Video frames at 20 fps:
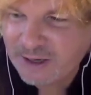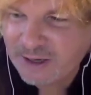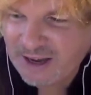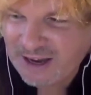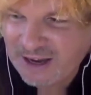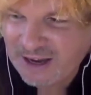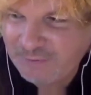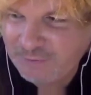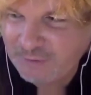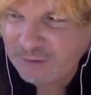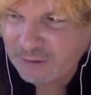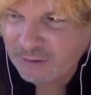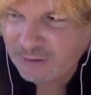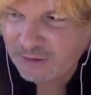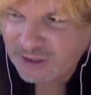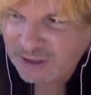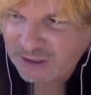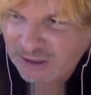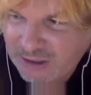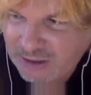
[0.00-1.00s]
having
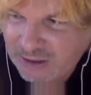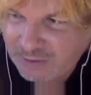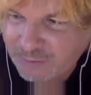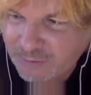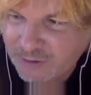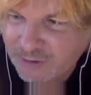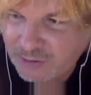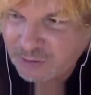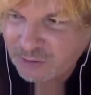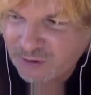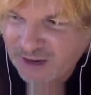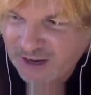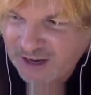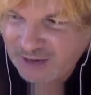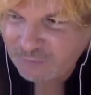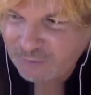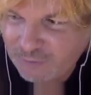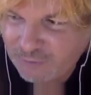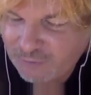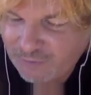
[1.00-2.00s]
teams or
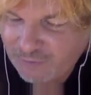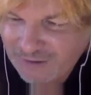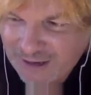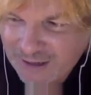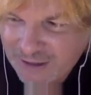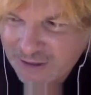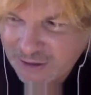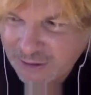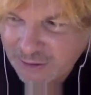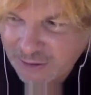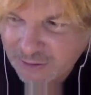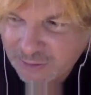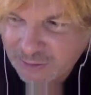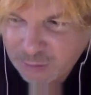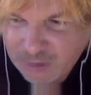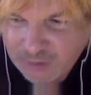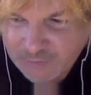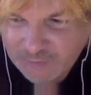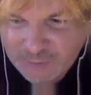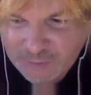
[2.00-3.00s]
having factions.
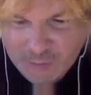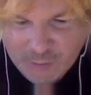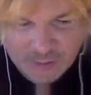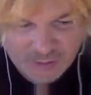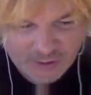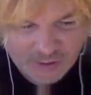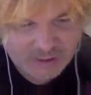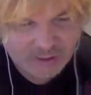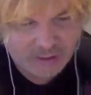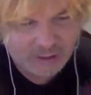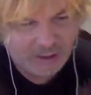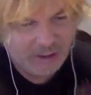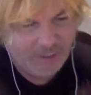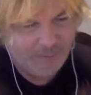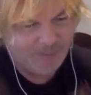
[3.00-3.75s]
Well, of course,